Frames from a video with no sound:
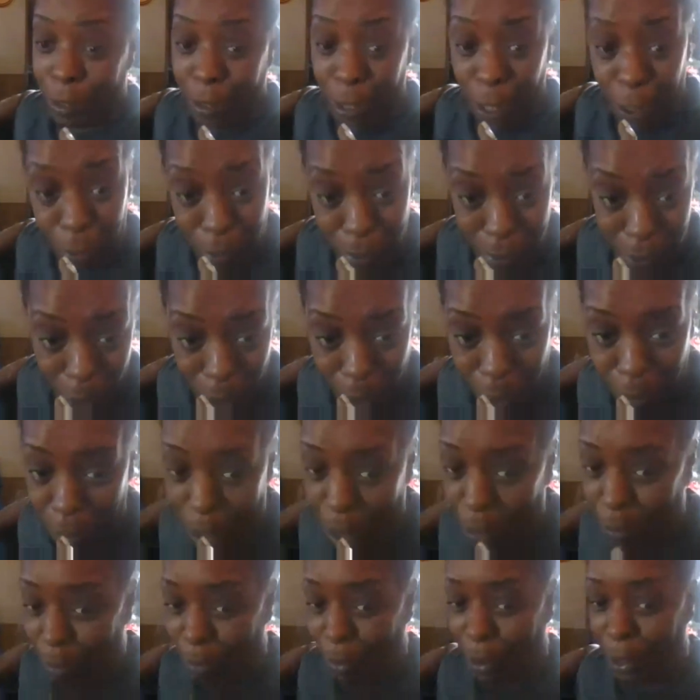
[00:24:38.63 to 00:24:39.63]
I thought he was talking
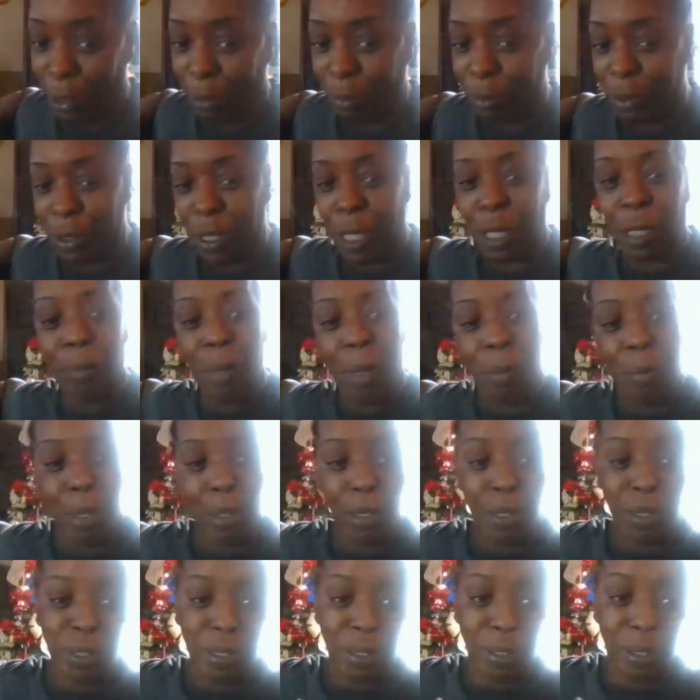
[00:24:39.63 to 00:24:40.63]
about me. He was talking about my
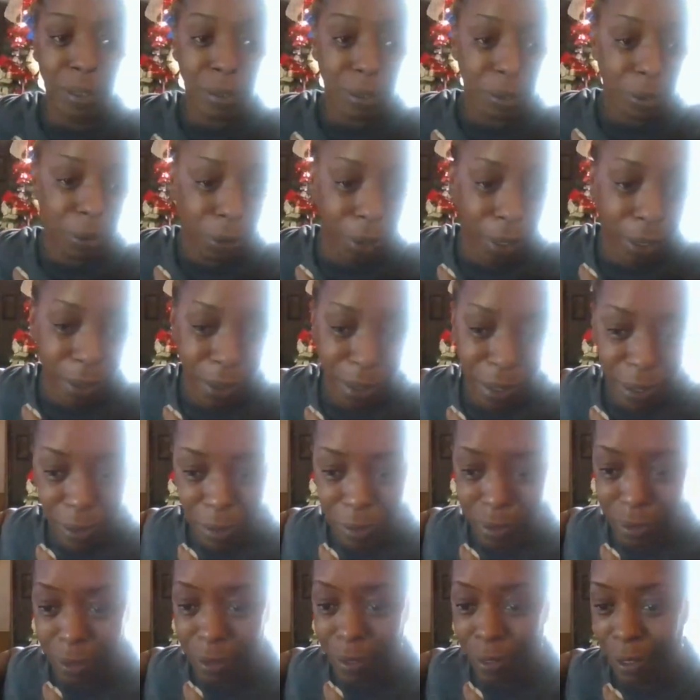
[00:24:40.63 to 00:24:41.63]
little cousin trying to
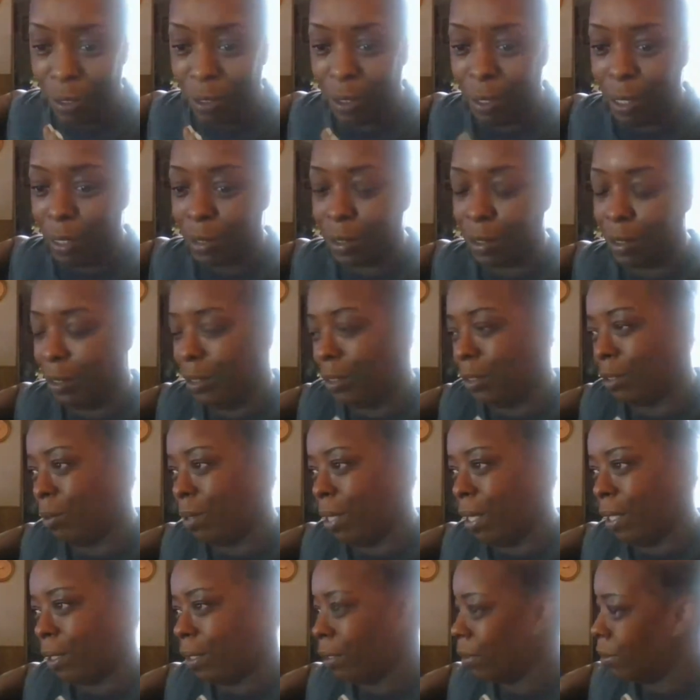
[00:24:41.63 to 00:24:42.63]
get to see their license.
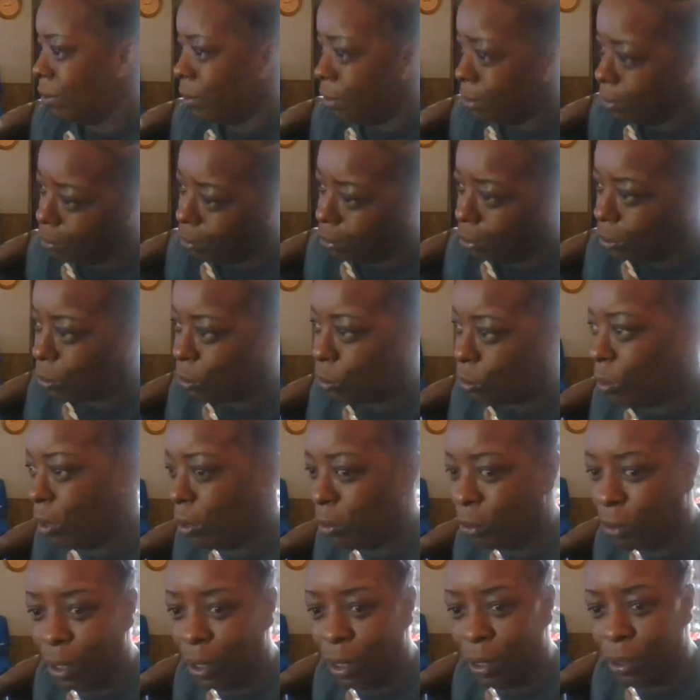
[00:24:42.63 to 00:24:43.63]
He's like
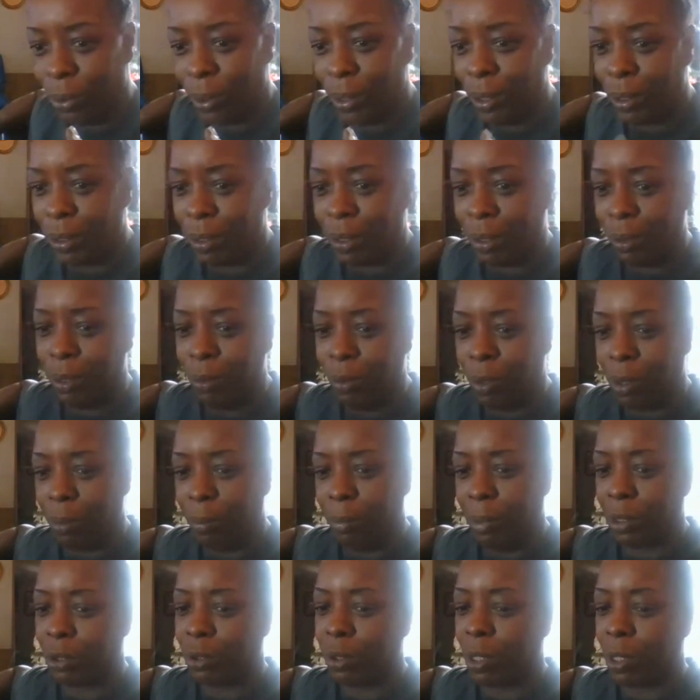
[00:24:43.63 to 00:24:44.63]
21, 22. He want
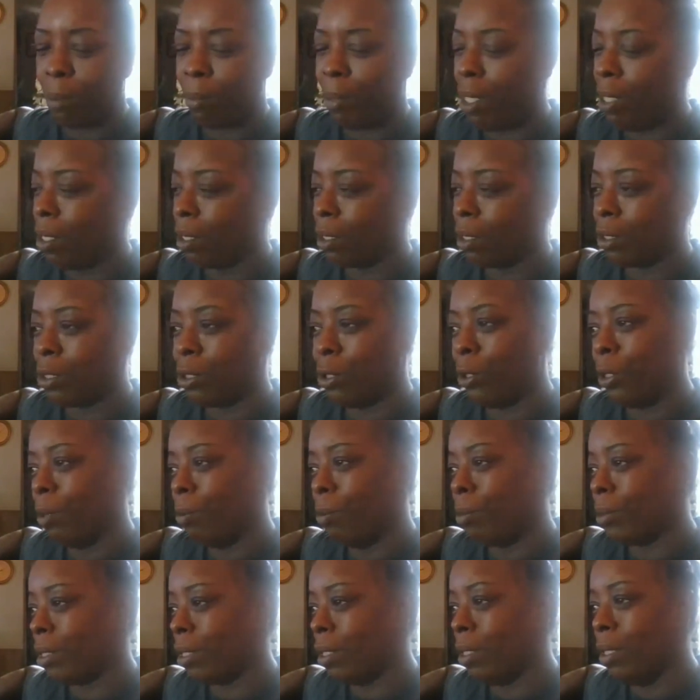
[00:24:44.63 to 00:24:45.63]
to be a truck. My uncle told
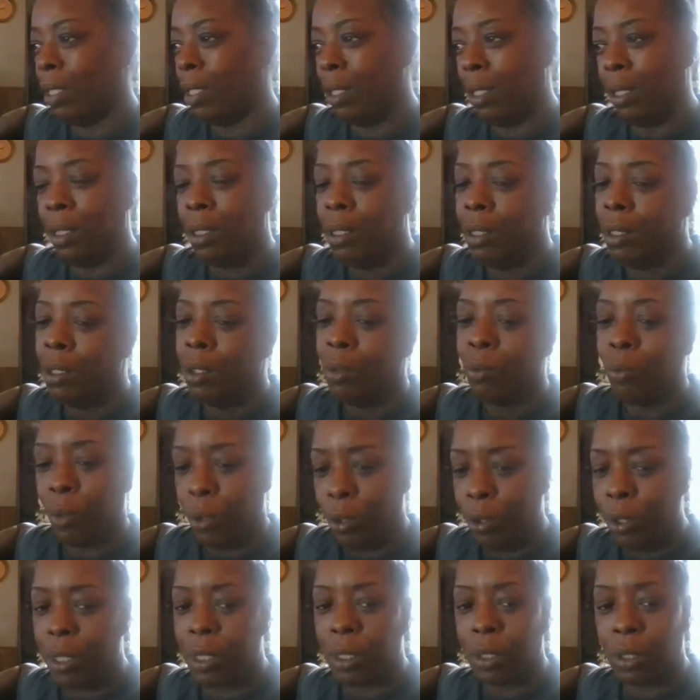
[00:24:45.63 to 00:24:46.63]
him, honey,
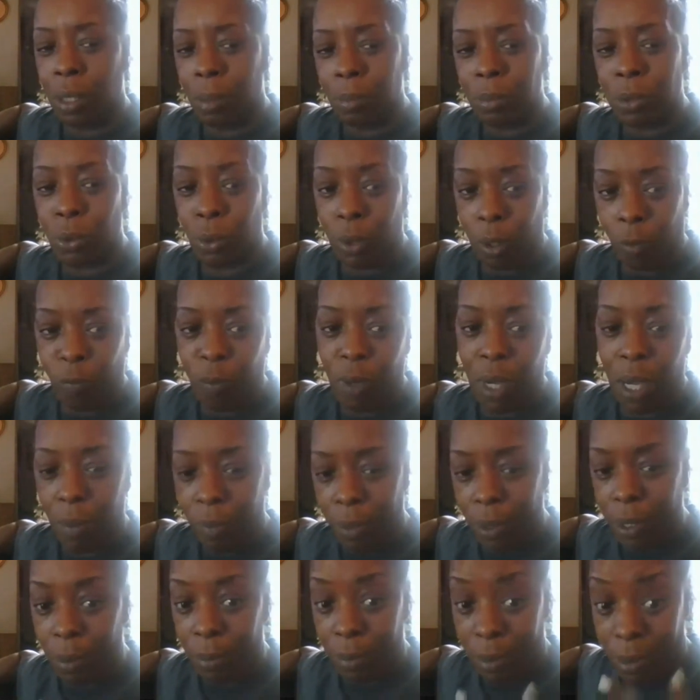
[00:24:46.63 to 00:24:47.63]
when you get come
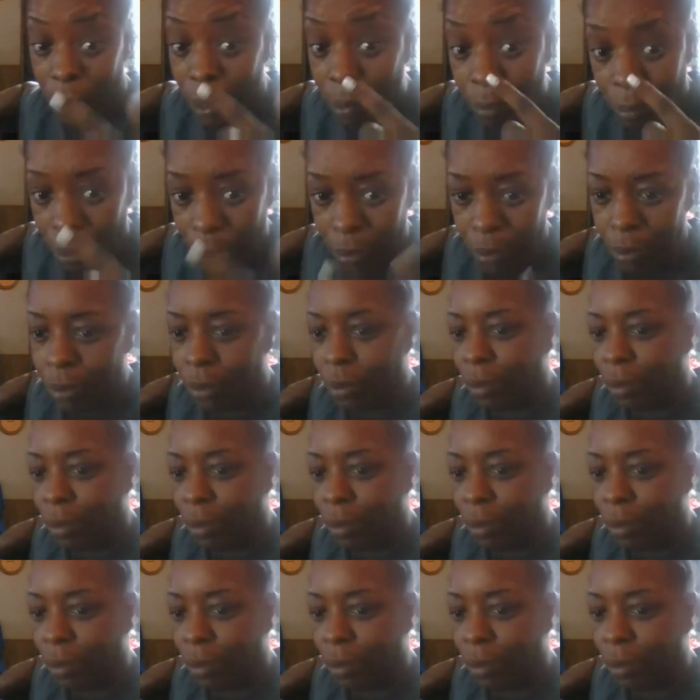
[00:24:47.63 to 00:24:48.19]
25, you come me.